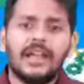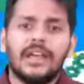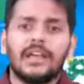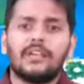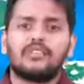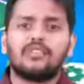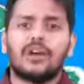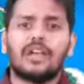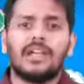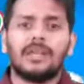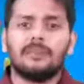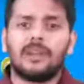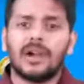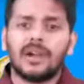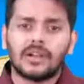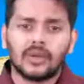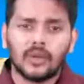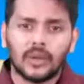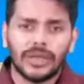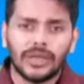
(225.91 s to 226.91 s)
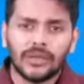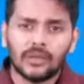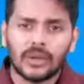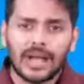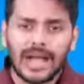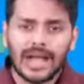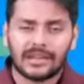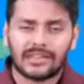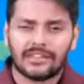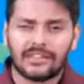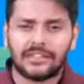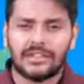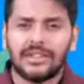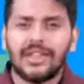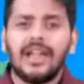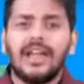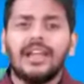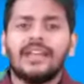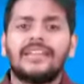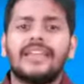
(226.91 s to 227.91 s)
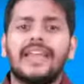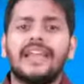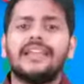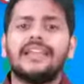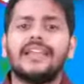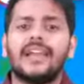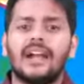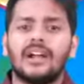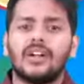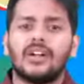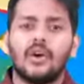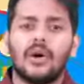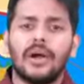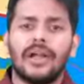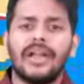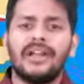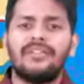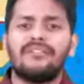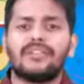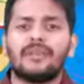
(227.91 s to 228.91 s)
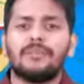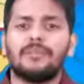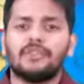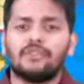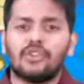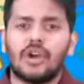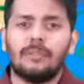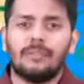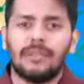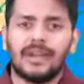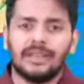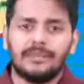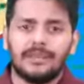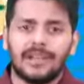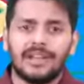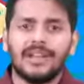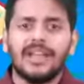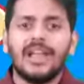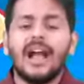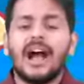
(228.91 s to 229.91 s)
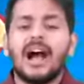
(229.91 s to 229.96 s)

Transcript: It's all about going to action. Get a go ahead from the top management.